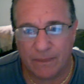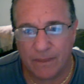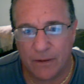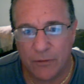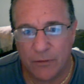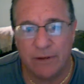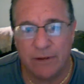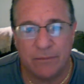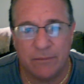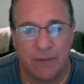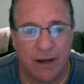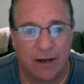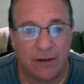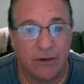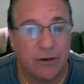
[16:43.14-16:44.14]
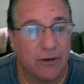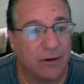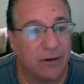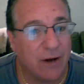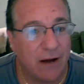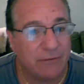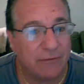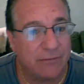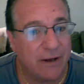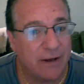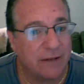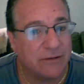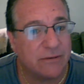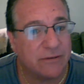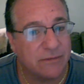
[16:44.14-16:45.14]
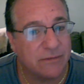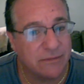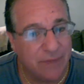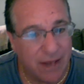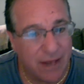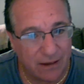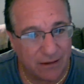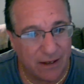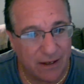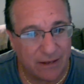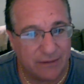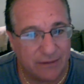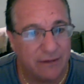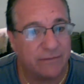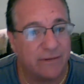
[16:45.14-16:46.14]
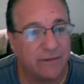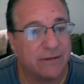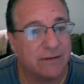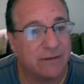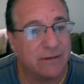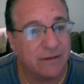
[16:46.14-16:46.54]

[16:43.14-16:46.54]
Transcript: Green Bay, good offense, not a lot of defense.